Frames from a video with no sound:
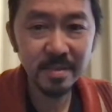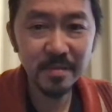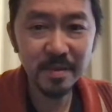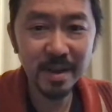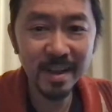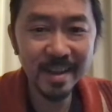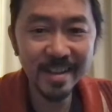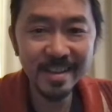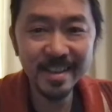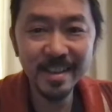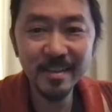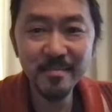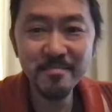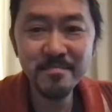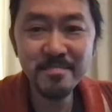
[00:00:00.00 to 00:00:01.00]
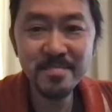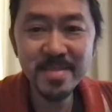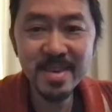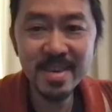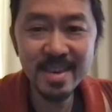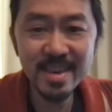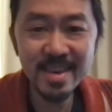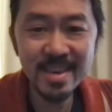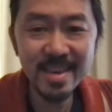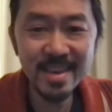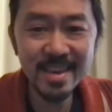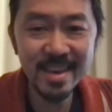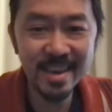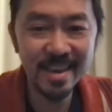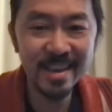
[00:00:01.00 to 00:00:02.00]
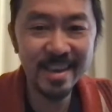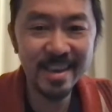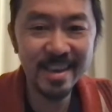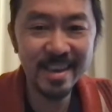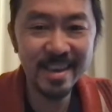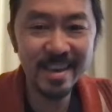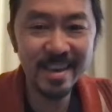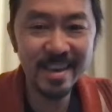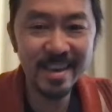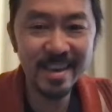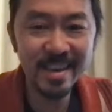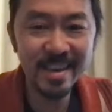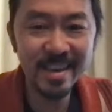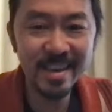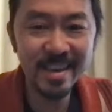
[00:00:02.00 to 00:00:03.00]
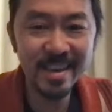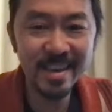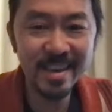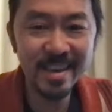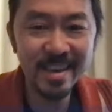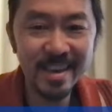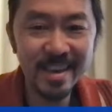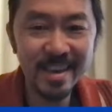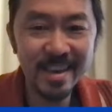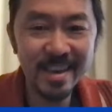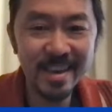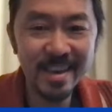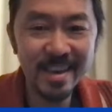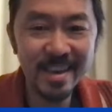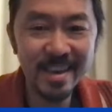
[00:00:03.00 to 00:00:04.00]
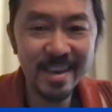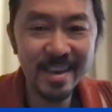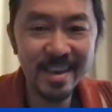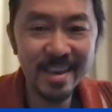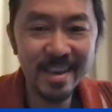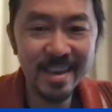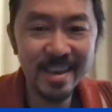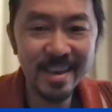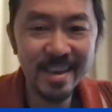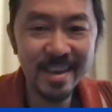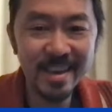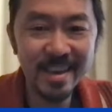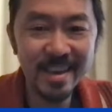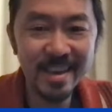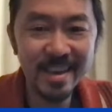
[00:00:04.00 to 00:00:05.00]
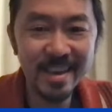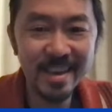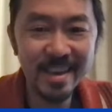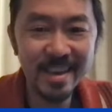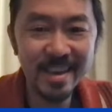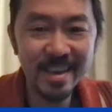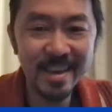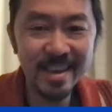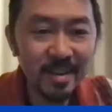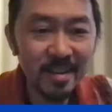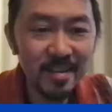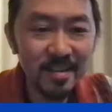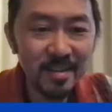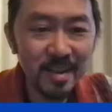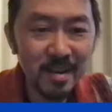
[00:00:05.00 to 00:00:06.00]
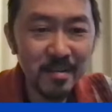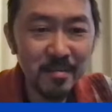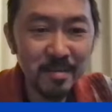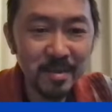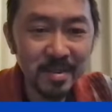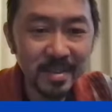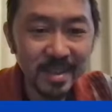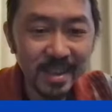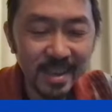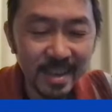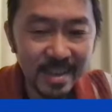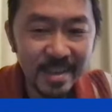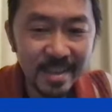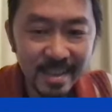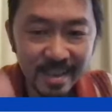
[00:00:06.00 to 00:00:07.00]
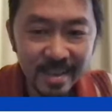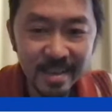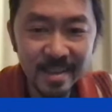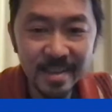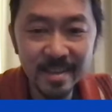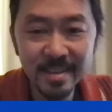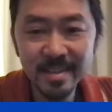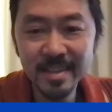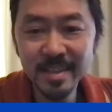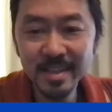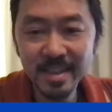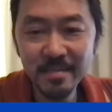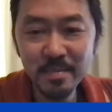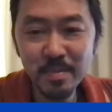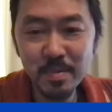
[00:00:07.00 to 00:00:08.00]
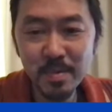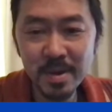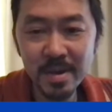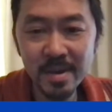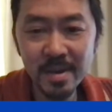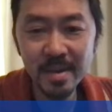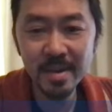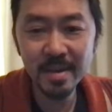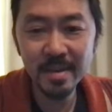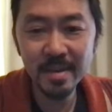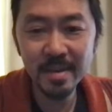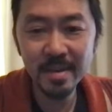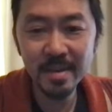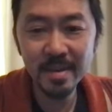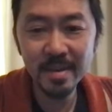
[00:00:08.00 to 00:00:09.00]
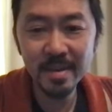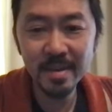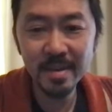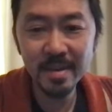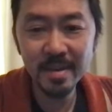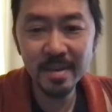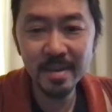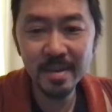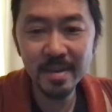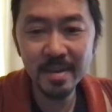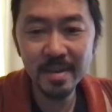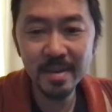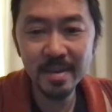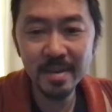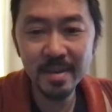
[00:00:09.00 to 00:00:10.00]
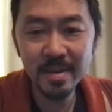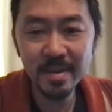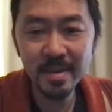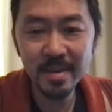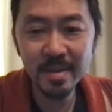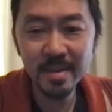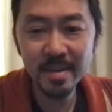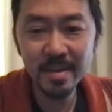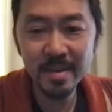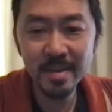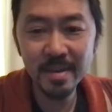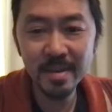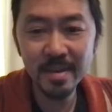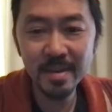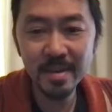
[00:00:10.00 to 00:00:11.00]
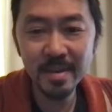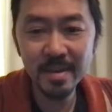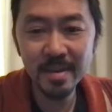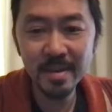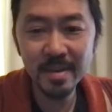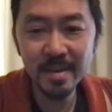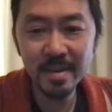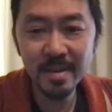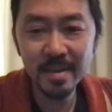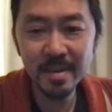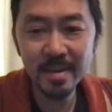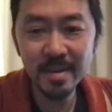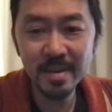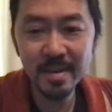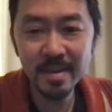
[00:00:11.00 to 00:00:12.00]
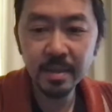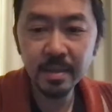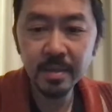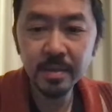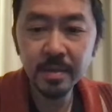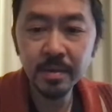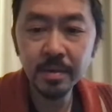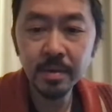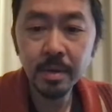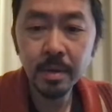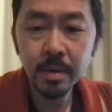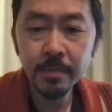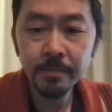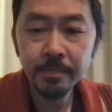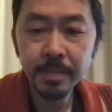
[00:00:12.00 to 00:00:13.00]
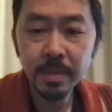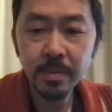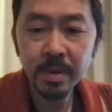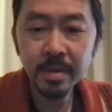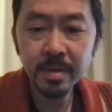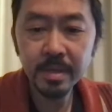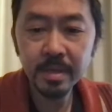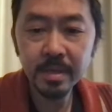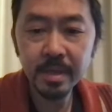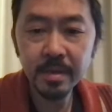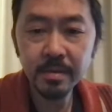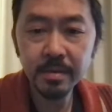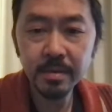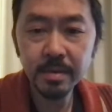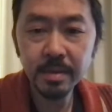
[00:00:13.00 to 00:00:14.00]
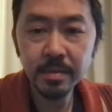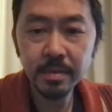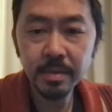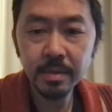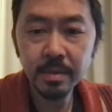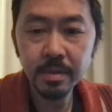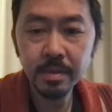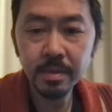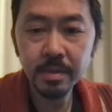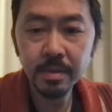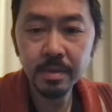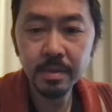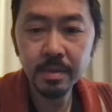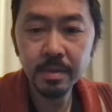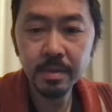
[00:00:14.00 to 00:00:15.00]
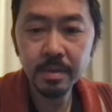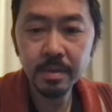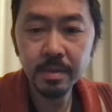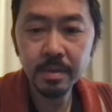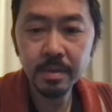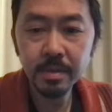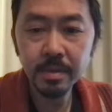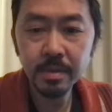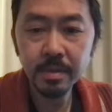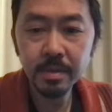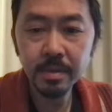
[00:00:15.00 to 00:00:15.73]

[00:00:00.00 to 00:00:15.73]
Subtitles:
Right? It's me. I am the problem. The Beanie Babies are not worth anything. Just give them away. And so that's right. So write this down. This one is really important.